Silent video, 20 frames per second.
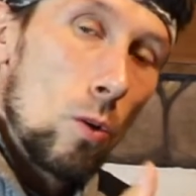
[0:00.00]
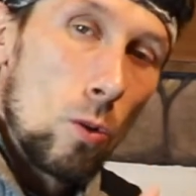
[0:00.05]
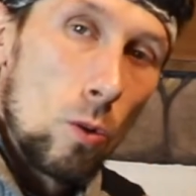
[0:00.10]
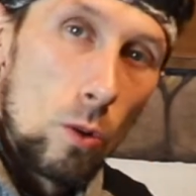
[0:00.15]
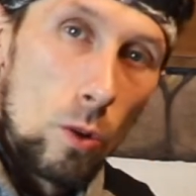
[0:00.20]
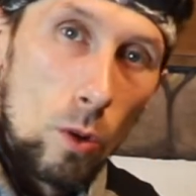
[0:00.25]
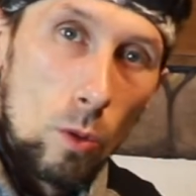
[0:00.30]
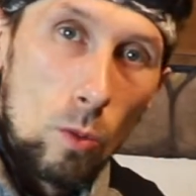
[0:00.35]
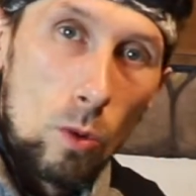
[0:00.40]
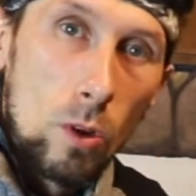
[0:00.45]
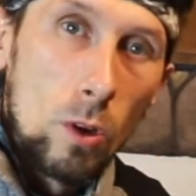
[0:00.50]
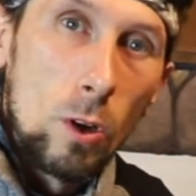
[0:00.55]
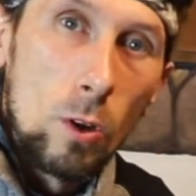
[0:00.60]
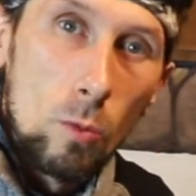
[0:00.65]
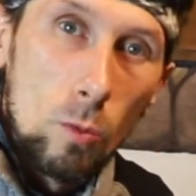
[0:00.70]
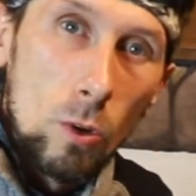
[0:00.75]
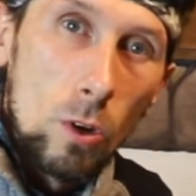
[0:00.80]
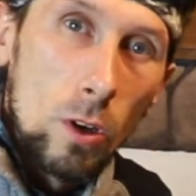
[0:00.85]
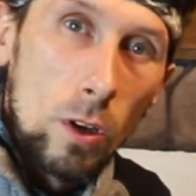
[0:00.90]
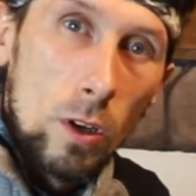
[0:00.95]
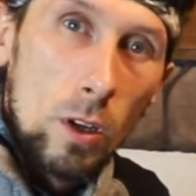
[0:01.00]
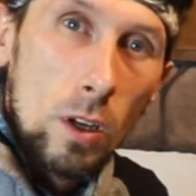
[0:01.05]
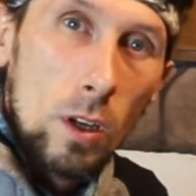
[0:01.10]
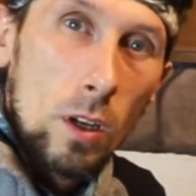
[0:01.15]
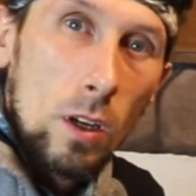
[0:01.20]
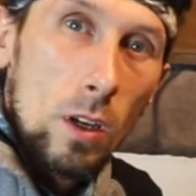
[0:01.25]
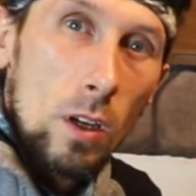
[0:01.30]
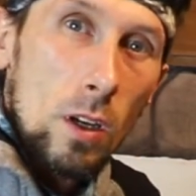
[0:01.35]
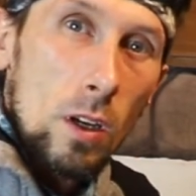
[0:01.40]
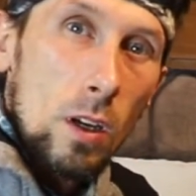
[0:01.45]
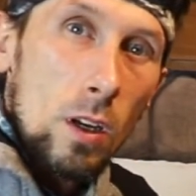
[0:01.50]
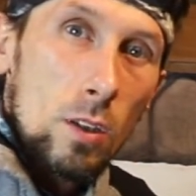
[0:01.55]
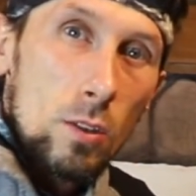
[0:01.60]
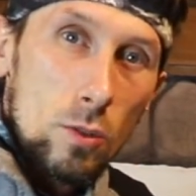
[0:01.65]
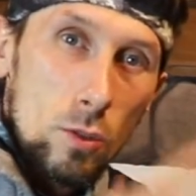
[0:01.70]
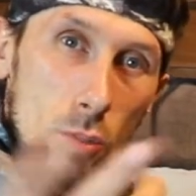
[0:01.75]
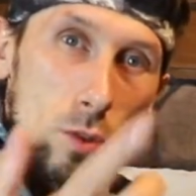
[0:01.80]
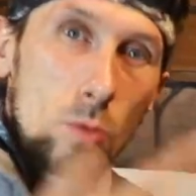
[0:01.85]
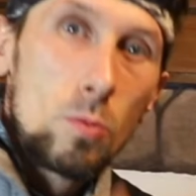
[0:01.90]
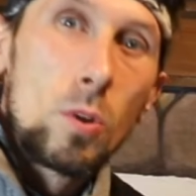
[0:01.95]
Or the one-on-one
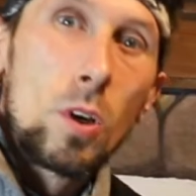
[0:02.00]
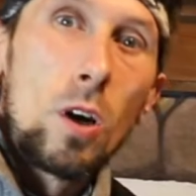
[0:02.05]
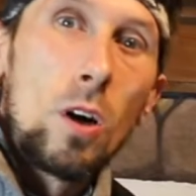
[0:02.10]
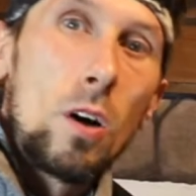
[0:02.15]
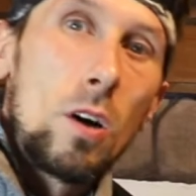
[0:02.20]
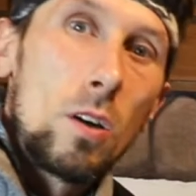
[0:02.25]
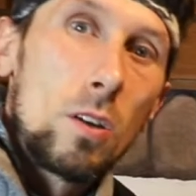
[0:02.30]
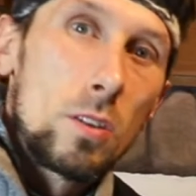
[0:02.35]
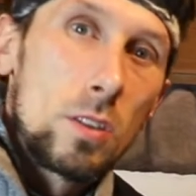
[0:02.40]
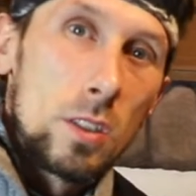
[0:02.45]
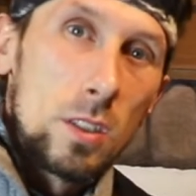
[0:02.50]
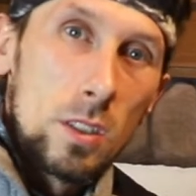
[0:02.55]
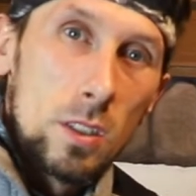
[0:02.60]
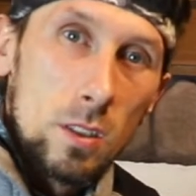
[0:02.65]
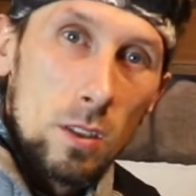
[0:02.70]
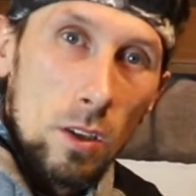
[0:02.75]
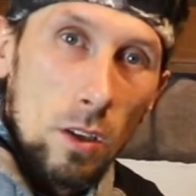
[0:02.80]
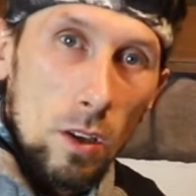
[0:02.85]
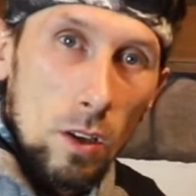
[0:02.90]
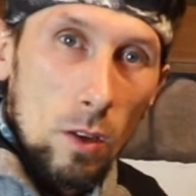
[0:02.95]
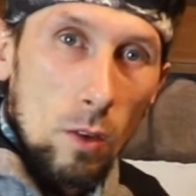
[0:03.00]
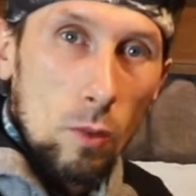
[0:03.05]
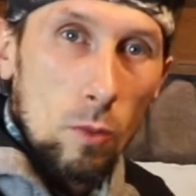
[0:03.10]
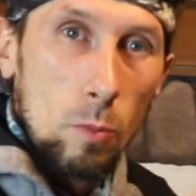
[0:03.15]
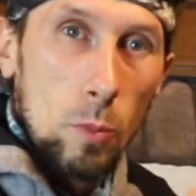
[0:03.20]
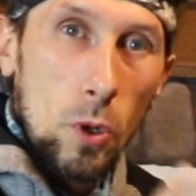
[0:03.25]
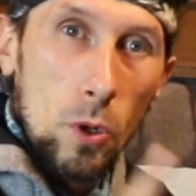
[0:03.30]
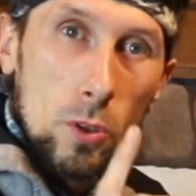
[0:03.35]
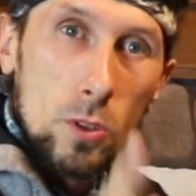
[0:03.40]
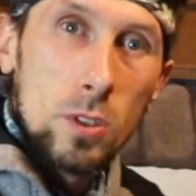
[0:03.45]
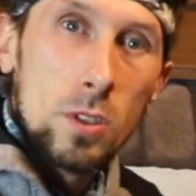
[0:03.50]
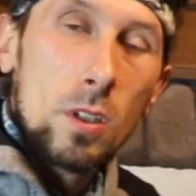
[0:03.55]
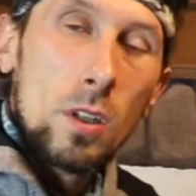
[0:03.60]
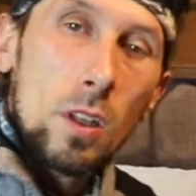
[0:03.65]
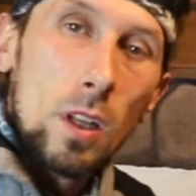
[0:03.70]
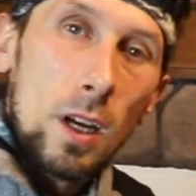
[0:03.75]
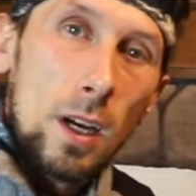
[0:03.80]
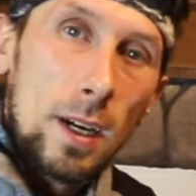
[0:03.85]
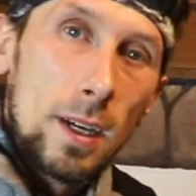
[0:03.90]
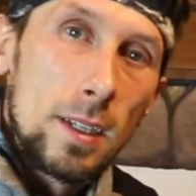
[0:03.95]
Zoom calls is
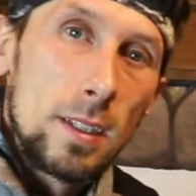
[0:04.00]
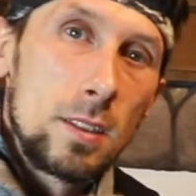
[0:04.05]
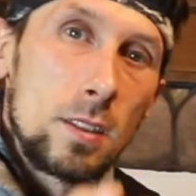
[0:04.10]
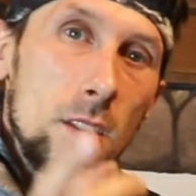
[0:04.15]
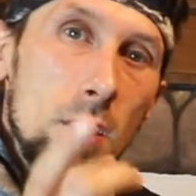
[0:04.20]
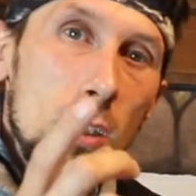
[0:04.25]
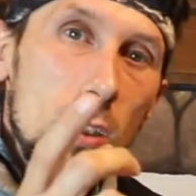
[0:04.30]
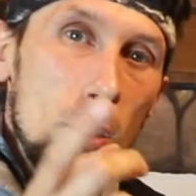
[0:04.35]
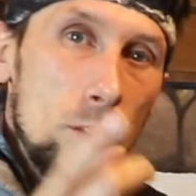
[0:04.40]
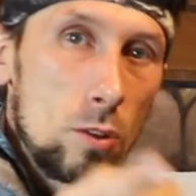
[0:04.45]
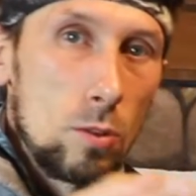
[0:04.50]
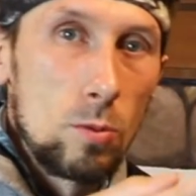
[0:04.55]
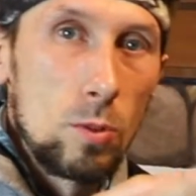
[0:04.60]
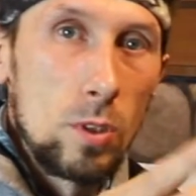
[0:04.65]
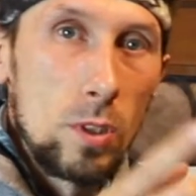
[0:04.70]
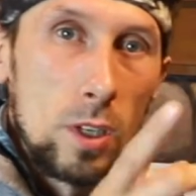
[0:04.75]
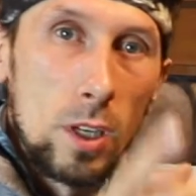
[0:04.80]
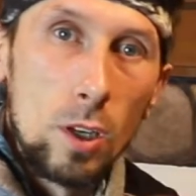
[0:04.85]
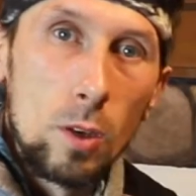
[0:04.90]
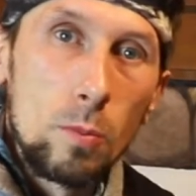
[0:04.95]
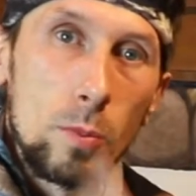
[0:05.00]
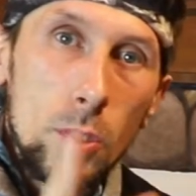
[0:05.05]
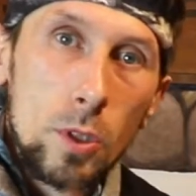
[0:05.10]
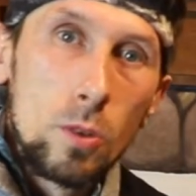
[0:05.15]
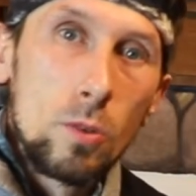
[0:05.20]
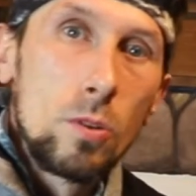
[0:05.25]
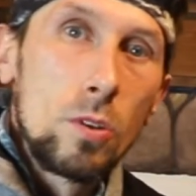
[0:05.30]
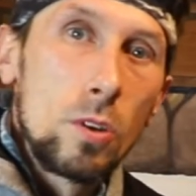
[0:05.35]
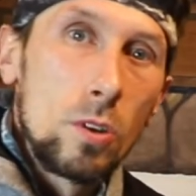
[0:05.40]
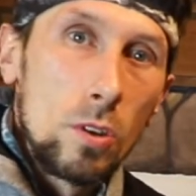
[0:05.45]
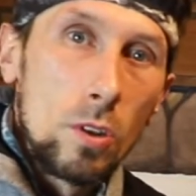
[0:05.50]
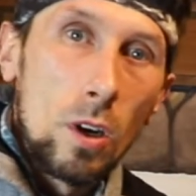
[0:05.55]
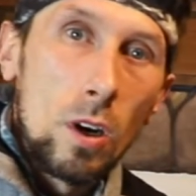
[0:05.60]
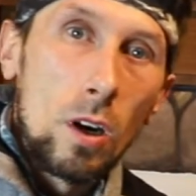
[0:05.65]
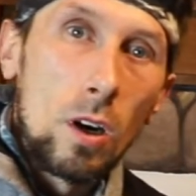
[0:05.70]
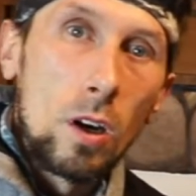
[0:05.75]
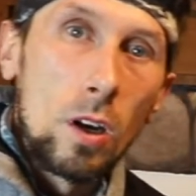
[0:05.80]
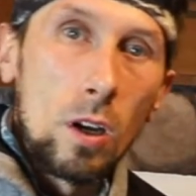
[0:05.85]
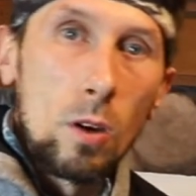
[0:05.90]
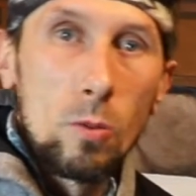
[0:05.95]
personalized to really help you and your
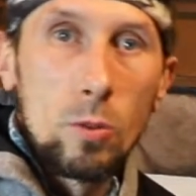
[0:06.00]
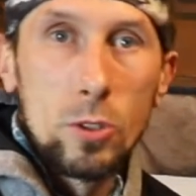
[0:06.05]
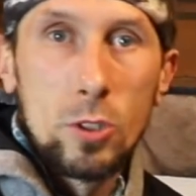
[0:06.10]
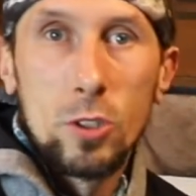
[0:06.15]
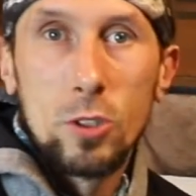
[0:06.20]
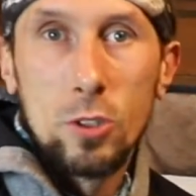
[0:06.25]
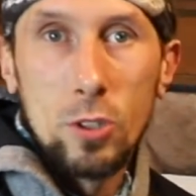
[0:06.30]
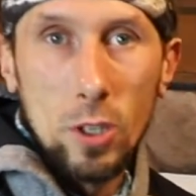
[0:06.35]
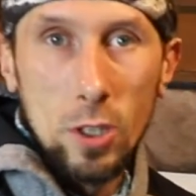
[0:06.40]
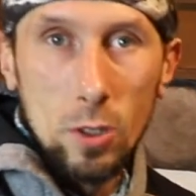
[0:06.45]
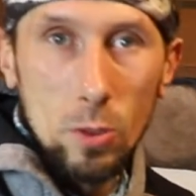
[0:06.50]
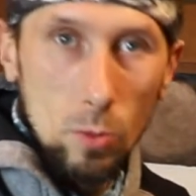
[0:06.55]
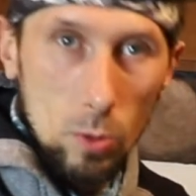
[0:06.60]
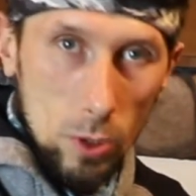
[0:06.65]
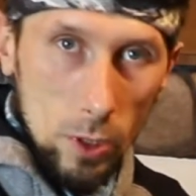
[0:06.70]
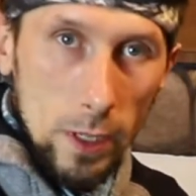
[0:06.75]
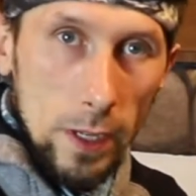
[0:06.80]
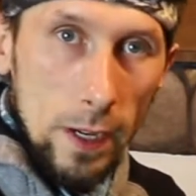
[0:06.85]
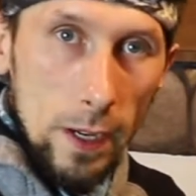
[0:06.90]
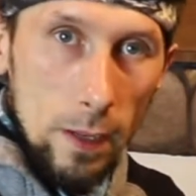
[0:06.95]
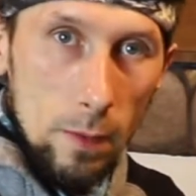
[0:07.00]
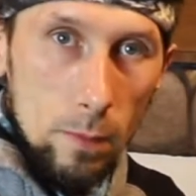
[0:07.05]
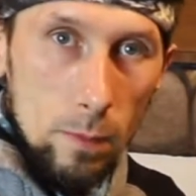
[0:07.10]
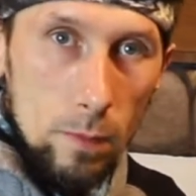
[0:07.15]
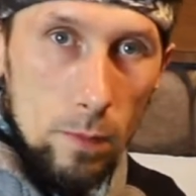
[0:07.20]
dog on what you're trying to work on.